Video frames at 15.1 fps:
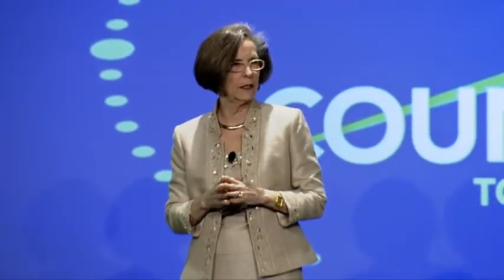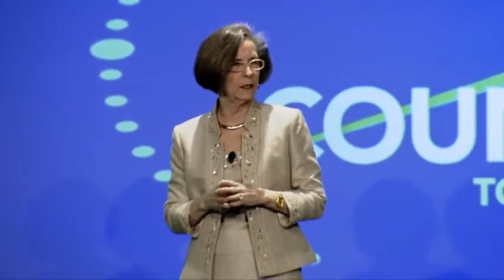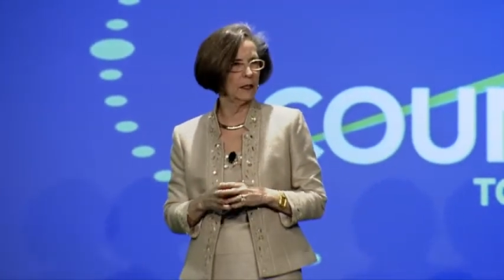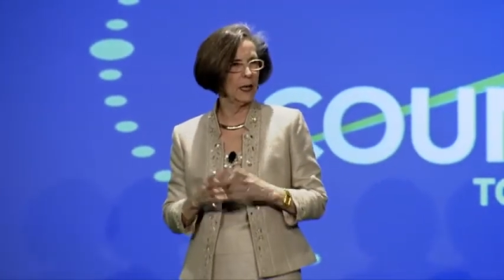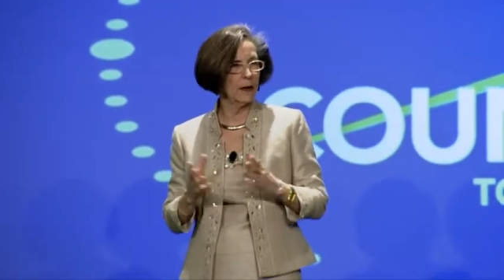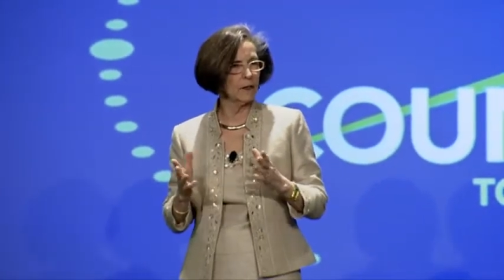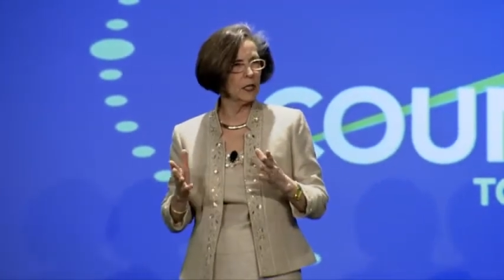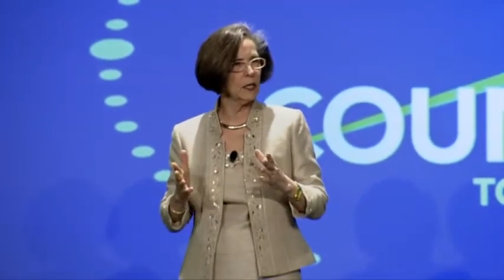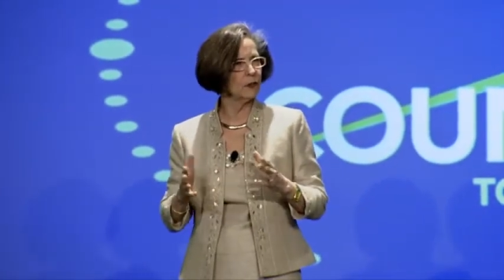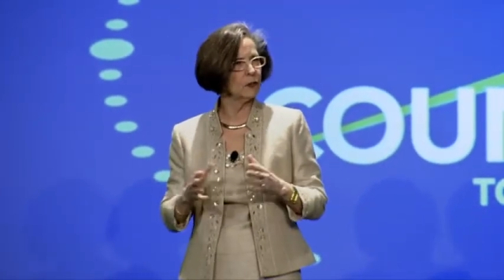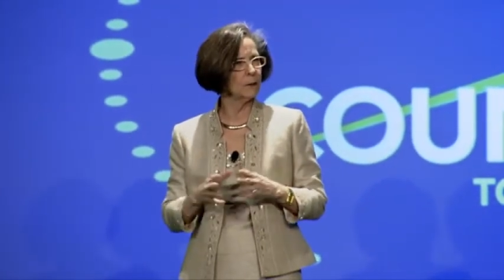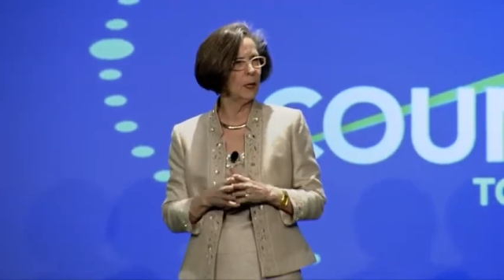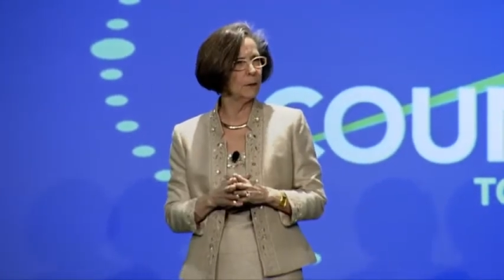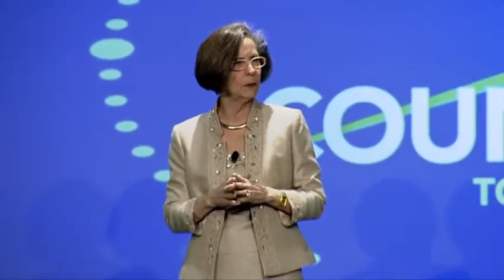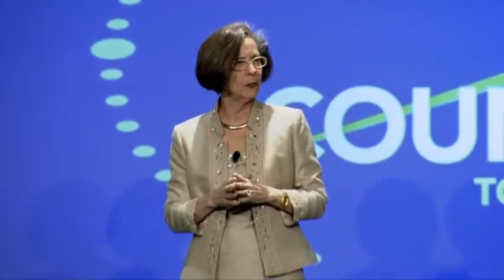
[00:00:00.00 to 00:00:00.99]
the governance
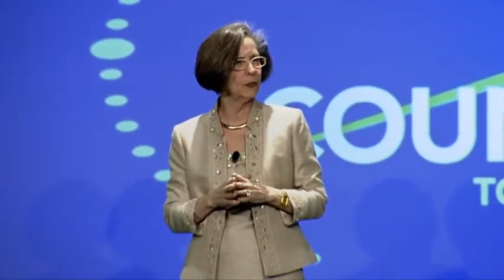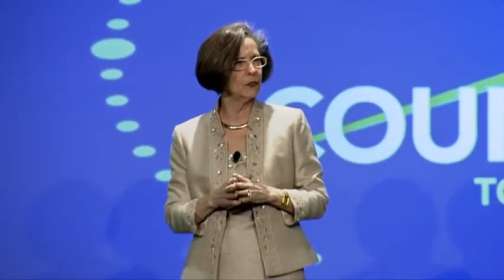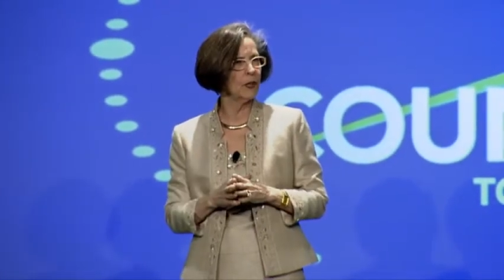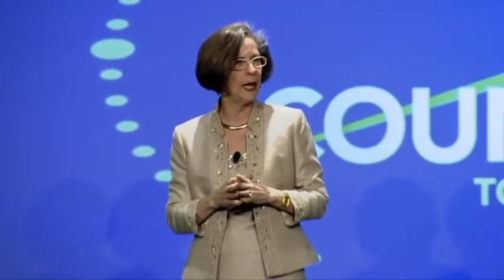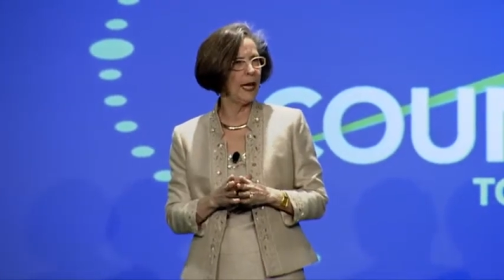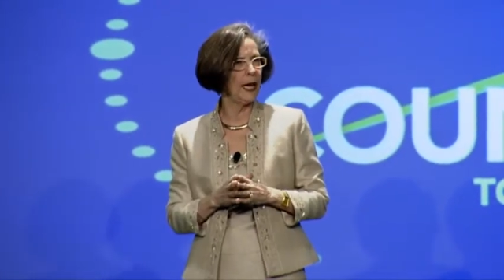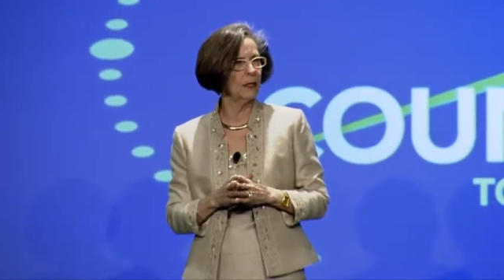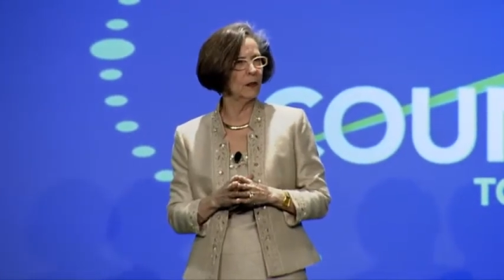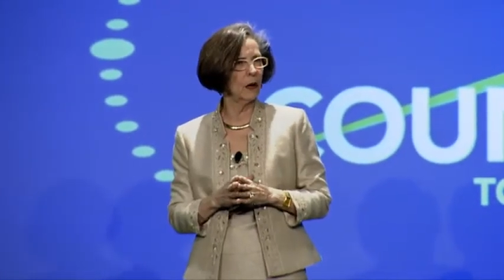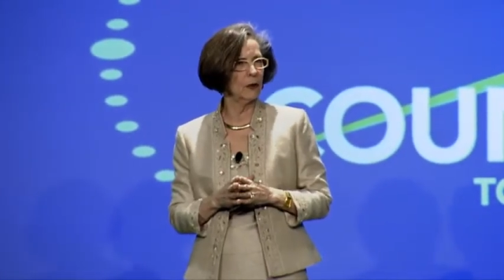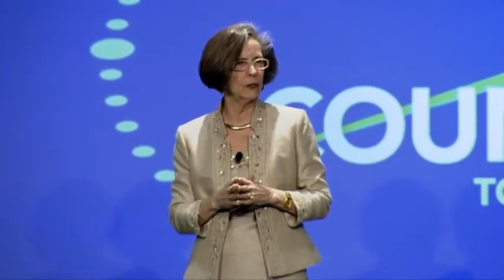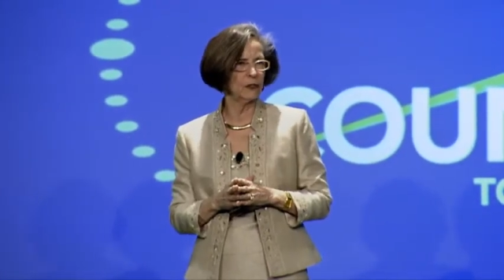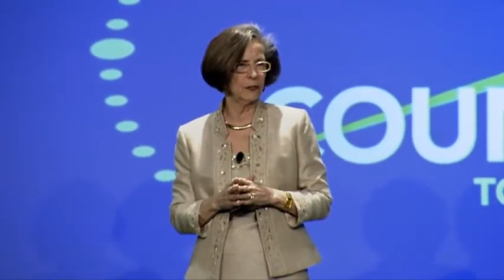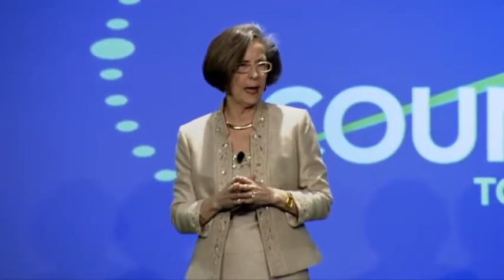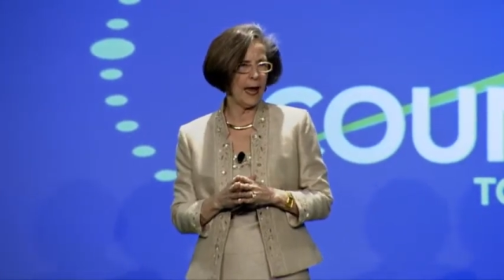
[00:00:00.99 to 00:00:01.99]
members and our
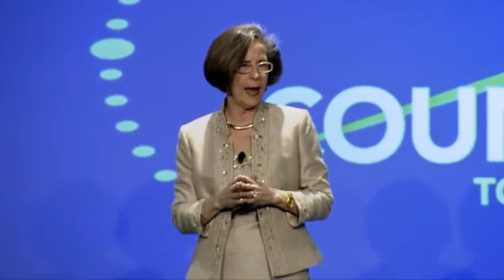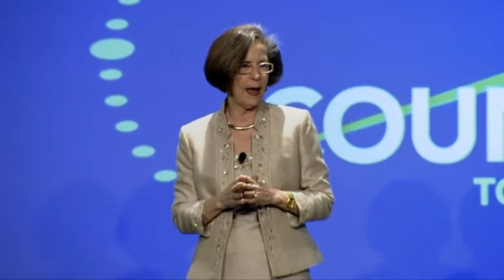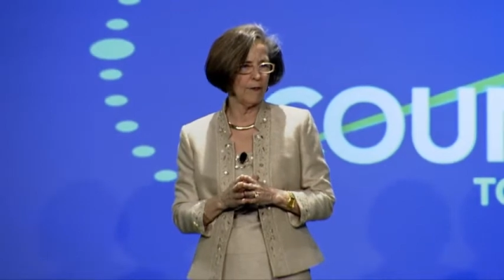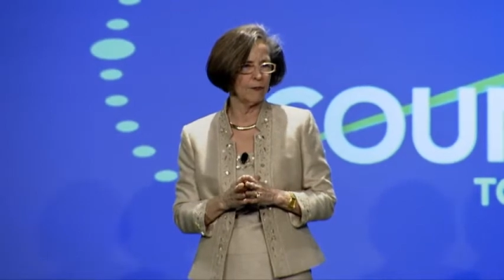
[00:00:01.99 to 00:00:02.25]
staff